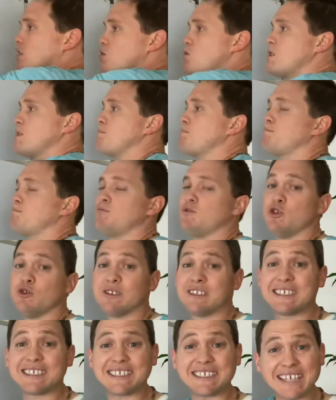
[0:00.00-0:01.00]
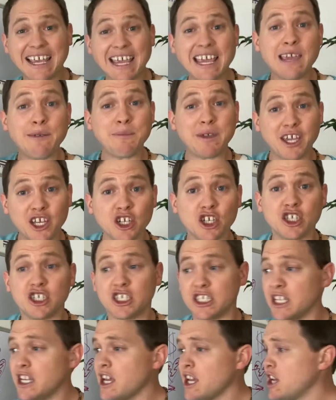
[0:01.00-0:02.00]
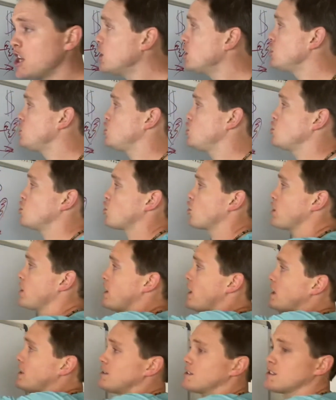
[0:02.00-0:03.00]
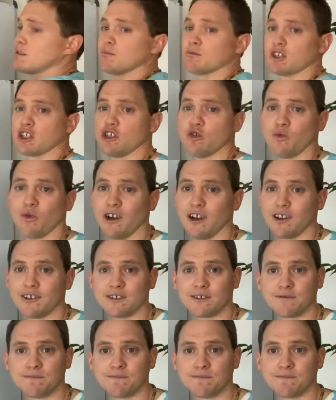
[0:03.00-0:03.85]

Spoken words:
You can use the same energy to create something you want.